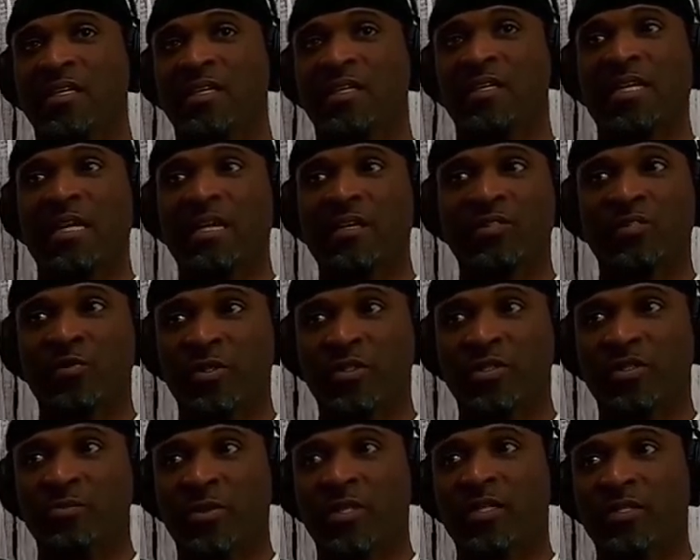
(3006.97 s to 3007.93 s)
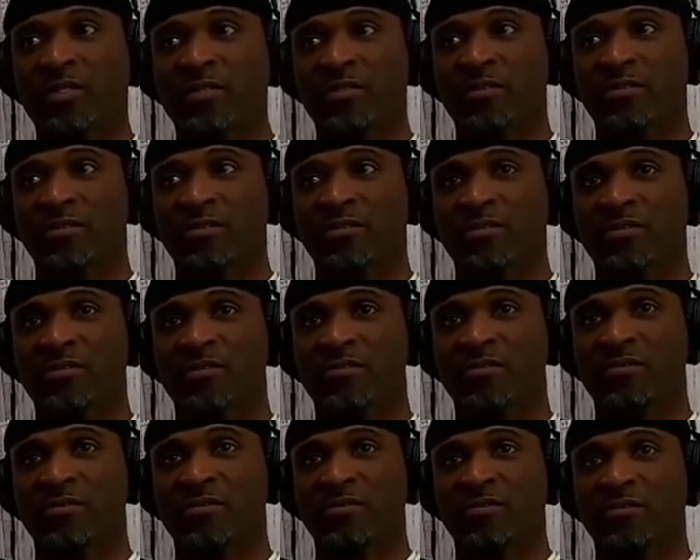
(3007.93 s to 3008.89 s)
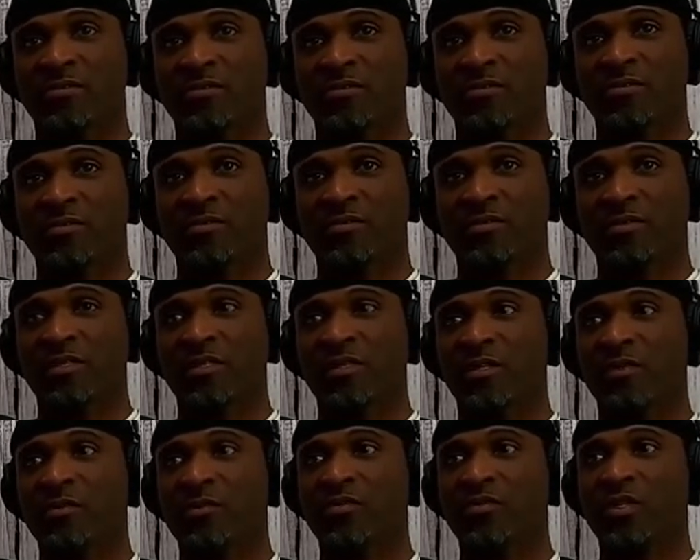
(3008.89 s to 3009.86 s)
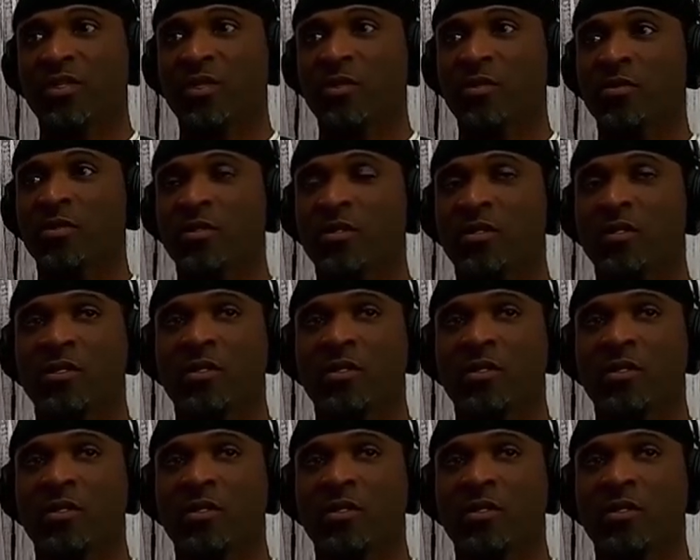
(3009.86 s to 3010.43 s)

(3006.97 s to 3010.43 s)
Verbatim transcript: And now he's with the Bucs. You know, so